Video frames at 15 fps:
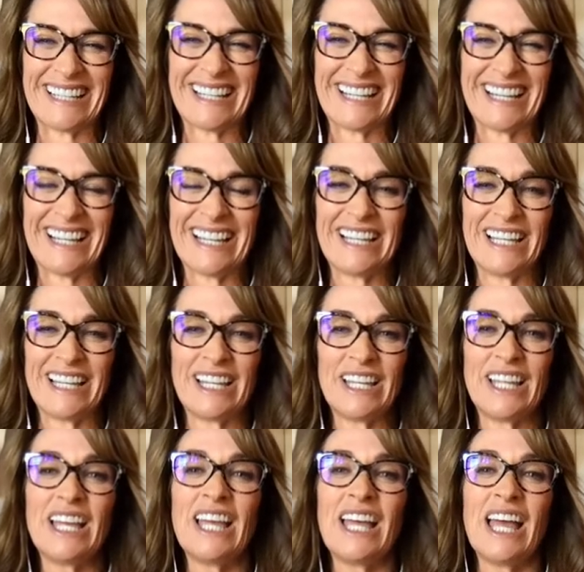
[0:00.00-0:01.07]

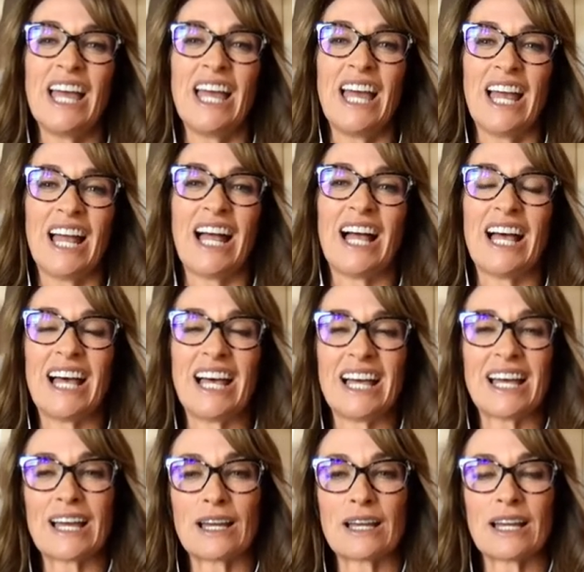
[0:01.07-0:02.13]

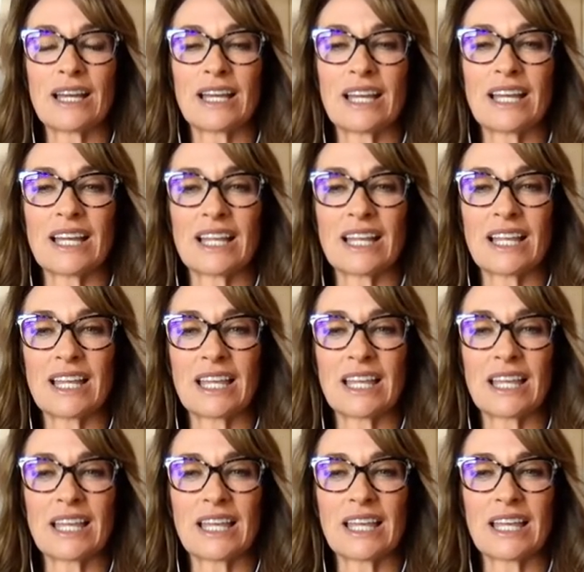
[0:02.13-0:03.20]

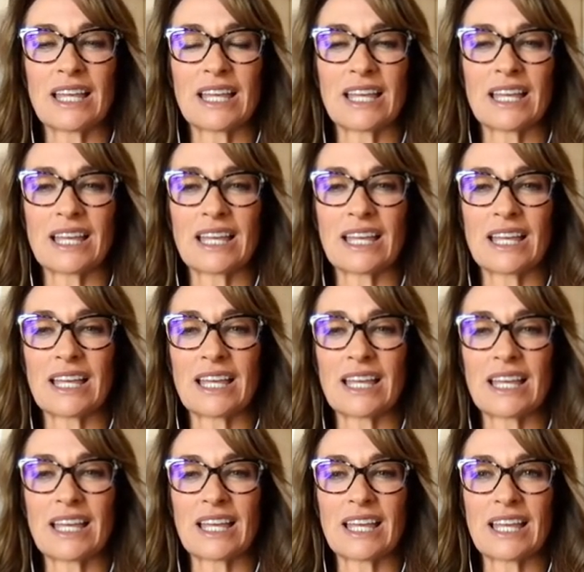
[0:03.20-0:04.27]

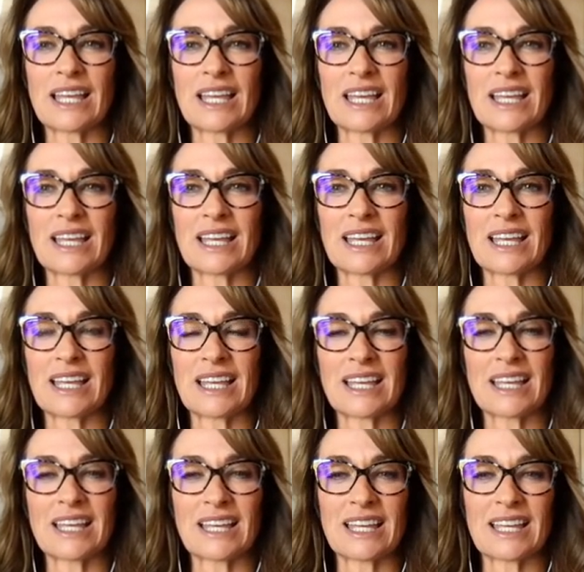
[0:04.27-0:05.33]

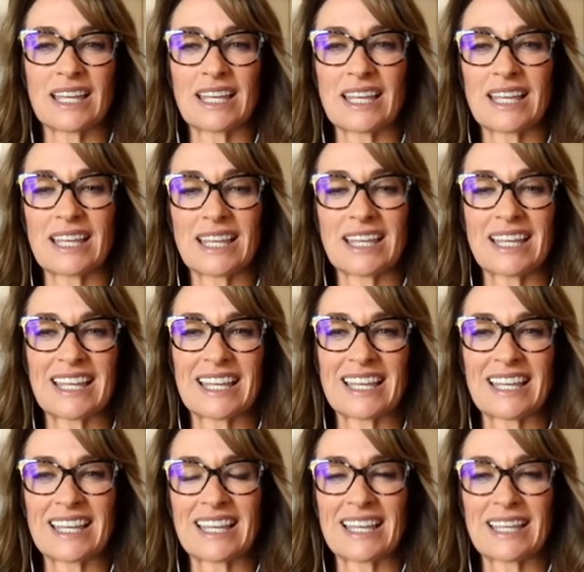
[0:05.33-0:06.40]

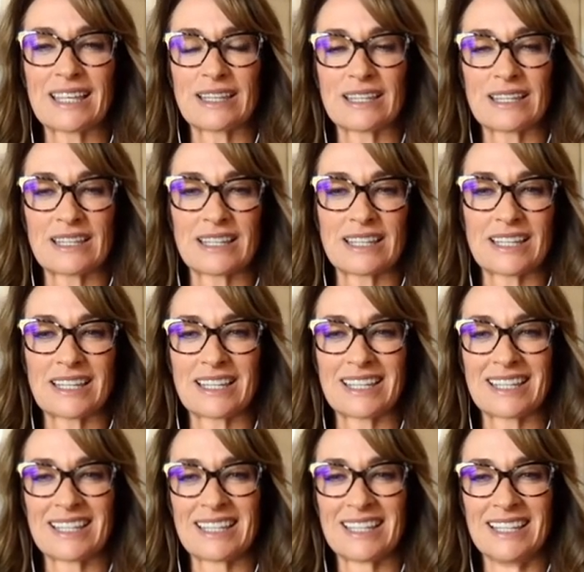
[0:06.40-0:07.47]

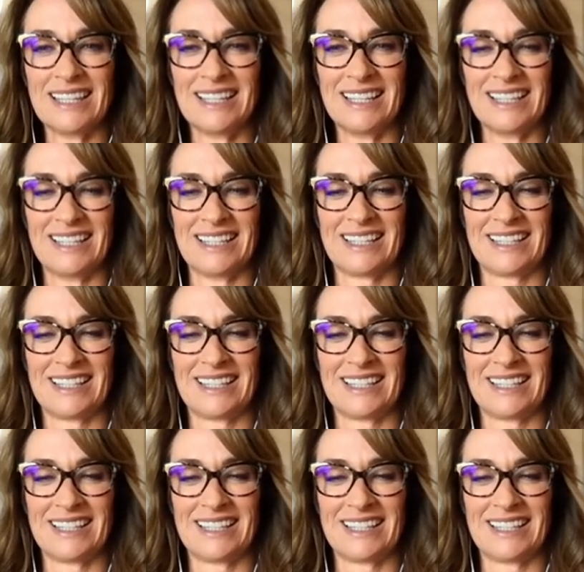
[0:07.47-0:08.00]
(silent)